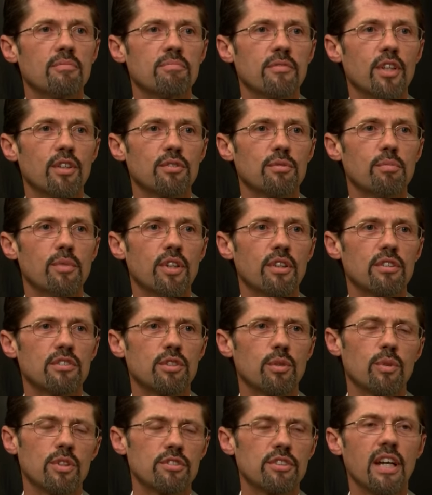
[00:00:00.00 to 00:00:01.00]
those books.
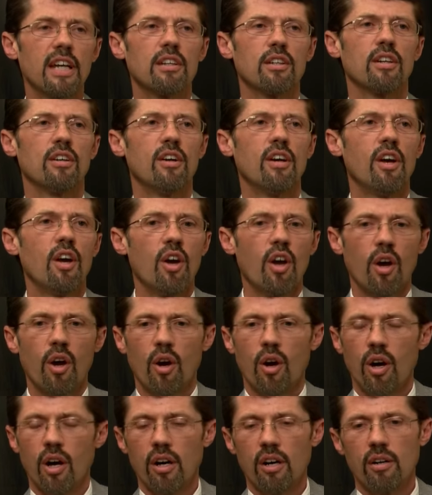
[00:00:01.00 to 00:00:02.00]
So we're trying
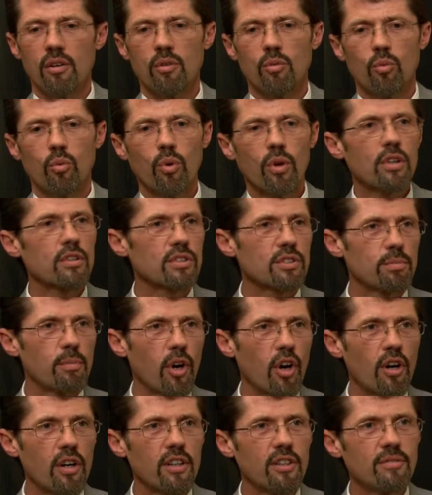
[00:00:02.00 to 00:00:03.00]
to work
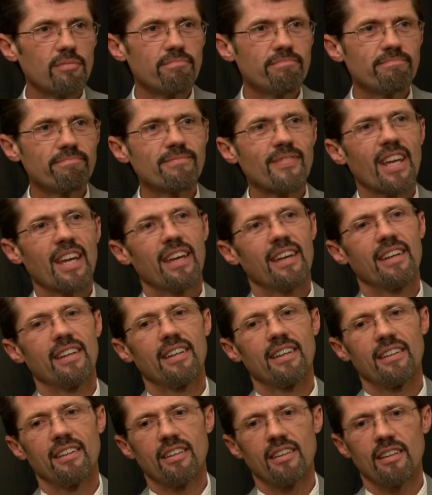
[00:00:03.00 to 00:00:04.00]
smarter,
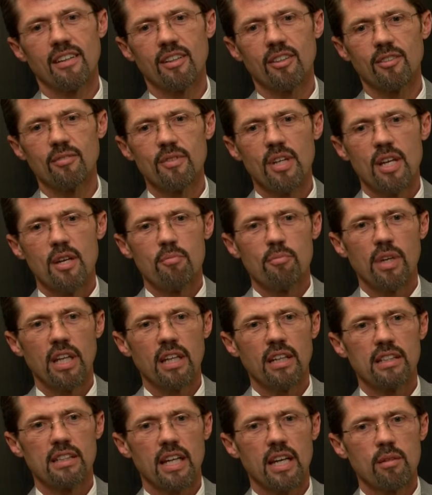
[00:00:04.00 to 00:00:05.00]
and
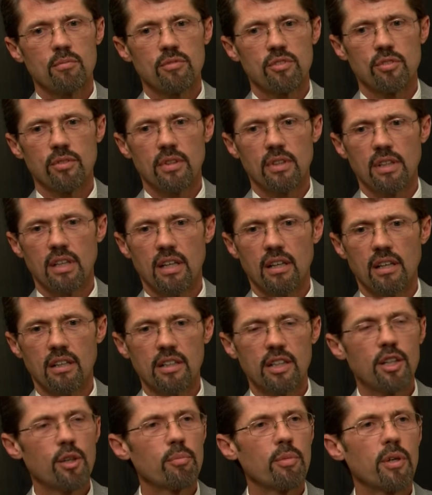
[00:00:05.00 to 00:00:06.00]
many times we
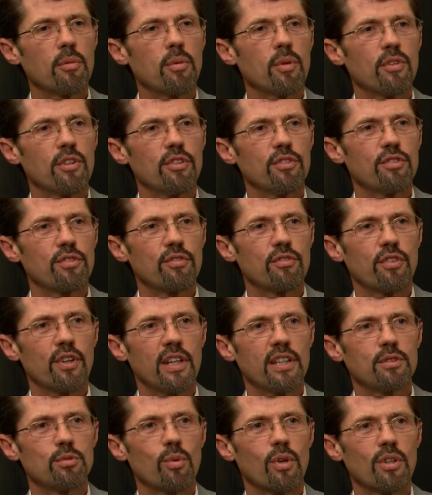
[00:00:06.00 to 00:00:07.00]
hear people use the
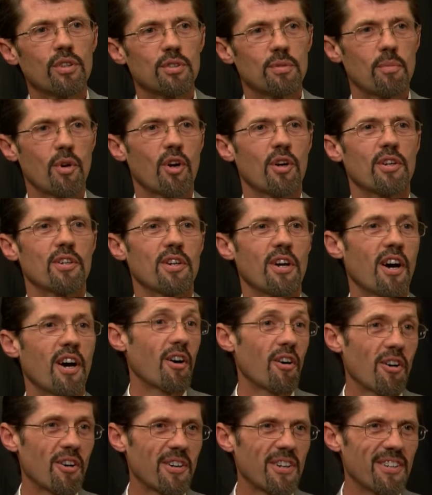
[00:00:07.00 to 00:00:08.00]
phrase work smarter,
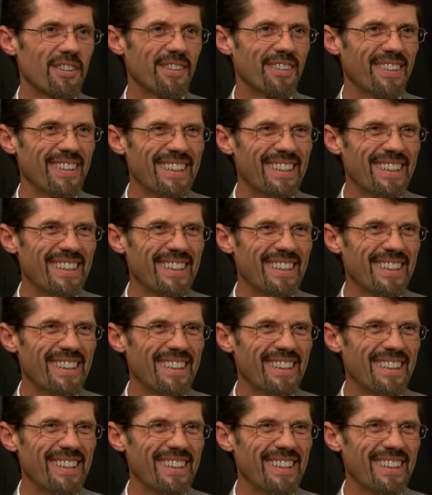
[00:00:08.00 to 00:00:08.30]
harder.